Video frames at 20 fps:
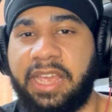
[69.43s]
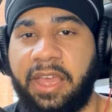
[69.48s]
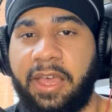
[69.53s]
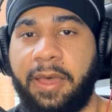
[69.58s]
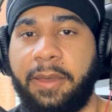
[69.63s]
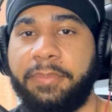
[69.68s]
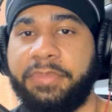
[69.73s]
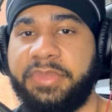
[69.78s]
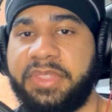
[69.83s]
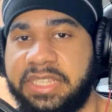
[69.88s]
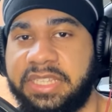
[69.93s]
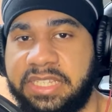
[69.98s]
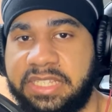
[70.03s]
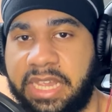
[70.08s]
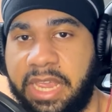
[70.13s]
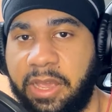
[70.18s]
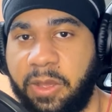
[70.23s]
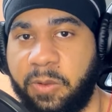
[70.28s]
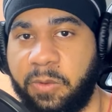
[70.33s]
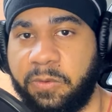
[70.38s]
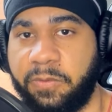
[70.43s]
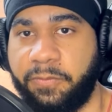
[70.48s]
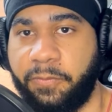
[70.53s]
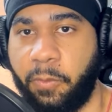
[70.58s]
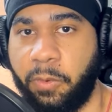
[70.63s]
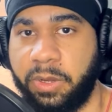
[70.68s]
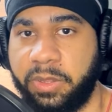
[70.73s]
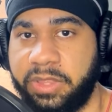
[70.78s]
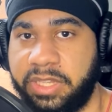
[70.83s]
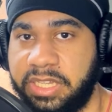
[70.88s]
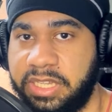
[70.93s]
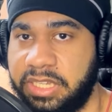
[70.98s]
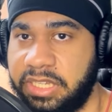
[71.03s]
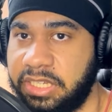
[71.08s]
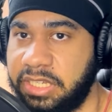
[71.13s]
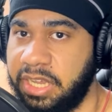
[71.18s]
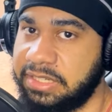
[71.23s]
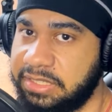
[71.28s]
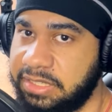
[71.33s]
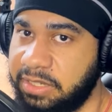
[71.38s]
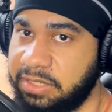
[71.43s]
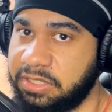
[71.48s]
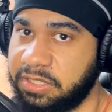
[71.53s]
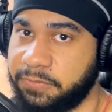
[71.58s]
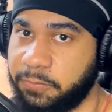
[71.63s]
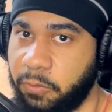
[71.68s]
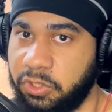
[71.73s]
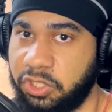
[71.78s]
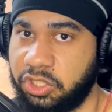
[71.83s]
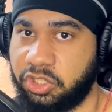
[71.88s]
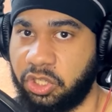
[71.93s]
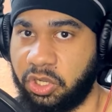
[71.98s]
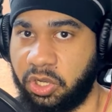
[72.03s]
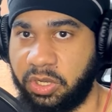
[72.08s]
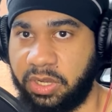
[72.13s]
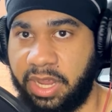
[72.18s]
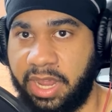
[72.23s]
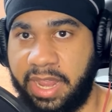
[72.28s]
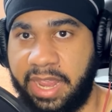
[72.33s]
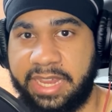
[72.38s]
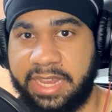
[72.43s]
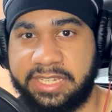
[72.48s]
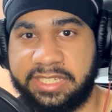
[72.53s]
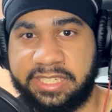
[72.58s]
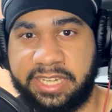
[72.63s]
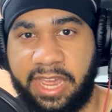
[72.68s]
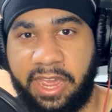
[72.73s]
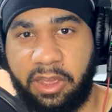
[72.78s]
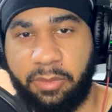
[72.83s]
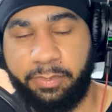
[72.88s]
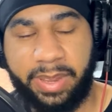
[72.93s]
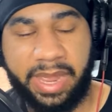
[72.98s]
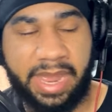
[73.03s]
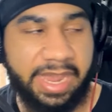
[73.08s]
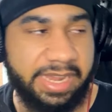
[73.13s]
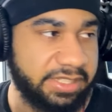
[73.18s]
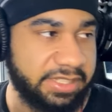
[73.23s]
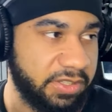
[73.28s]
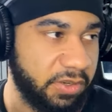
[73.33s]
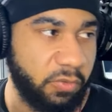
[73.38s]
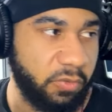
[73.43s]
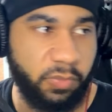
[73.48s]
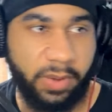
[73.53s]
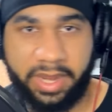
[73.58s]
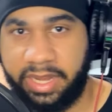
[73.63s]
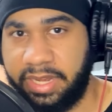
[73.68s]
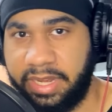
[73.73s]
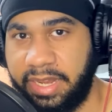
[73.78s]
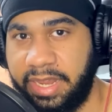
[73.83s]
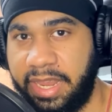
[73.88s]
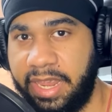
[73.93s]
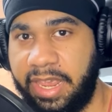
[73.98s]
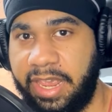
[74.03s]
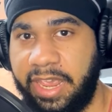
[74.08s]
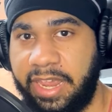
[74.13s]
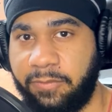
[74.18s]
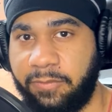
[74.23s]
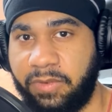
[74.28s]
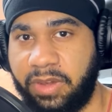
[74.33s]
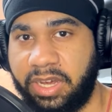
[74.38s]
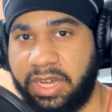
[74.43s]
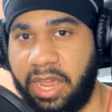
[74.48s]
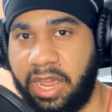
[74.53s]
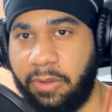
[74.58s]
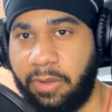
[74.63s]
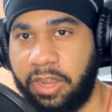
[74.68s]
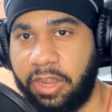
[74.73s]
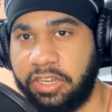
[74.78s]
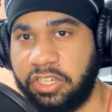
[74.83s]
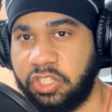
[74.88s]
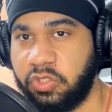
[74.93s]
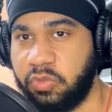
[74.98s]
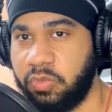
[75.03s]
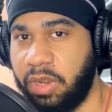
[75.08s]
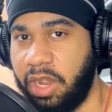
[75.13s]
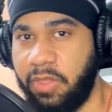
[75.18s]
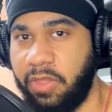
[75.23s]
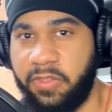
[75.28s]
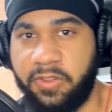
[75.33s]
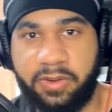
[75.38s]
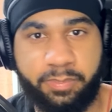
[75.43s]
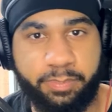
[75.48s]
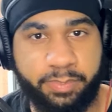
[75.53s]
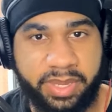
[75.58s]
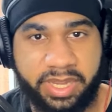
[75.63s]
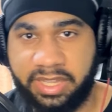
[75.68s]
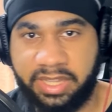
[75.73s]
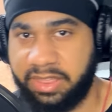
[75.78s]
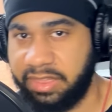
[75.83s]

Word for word: Um, the sale for the Delta Force Juggernaut has now passed away, and we are now on to other big